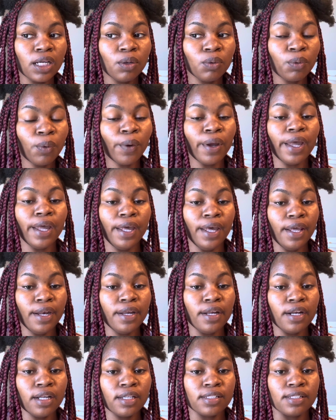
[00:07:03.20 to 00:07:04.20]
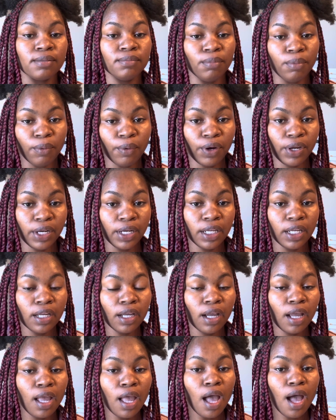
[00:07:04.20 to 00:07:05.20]
I will add it as I'm braiding,
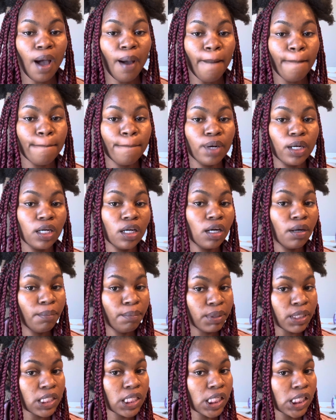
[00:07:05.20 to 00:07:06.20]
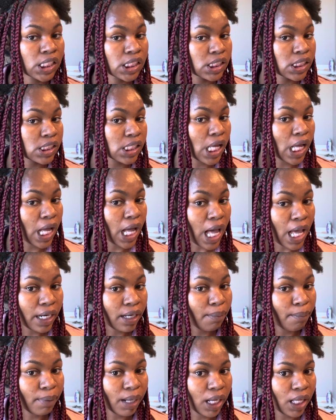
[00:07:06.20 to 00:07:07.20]
but because I
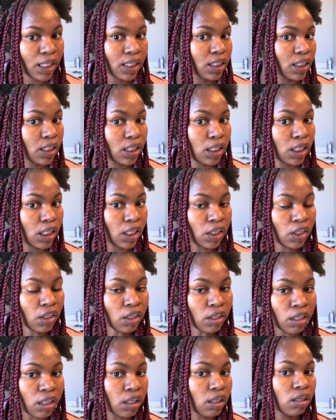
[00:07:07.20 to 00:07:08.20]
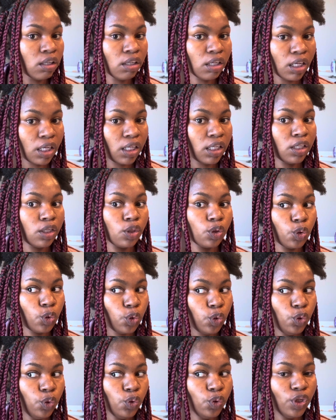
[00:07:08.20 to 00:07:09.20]
didn't buy the hair, like
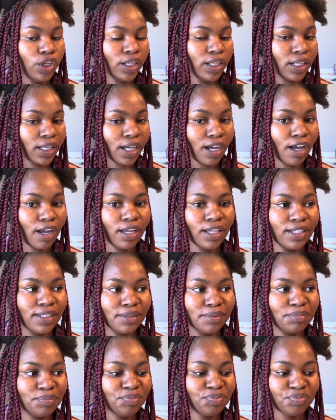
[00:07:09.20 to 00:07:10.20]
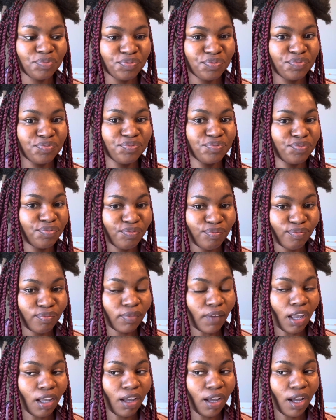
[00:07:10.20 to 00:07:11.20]
you get like I
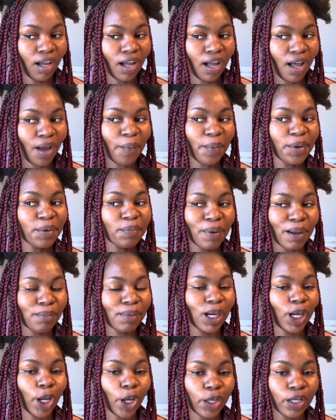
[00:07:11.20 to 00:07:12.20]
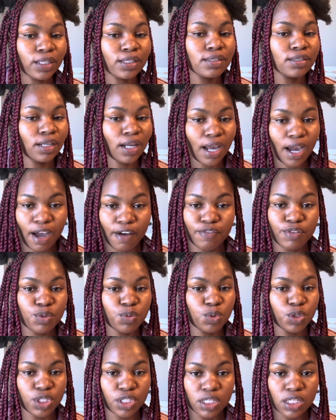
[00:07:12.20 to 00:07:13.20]
went to buy my hair yesterday after
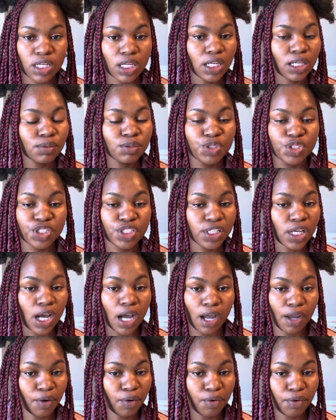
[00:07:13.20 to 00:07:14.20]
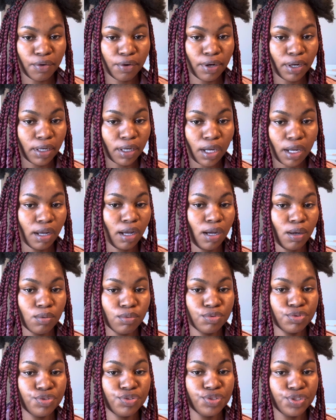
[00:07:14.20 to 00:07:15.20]
work, and I was just tired. Like I
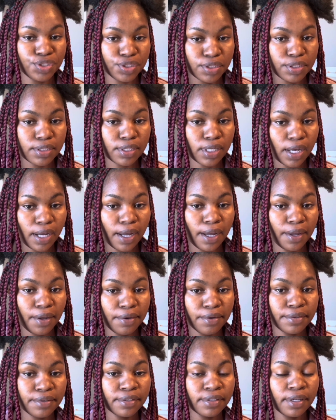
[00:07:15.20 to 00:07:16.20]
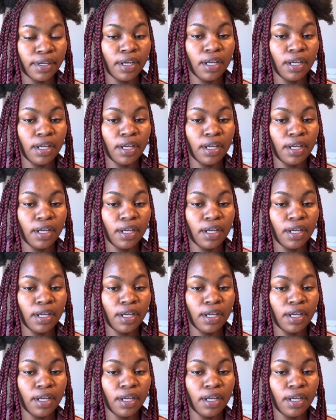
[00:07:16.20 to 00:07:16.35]
was just tired.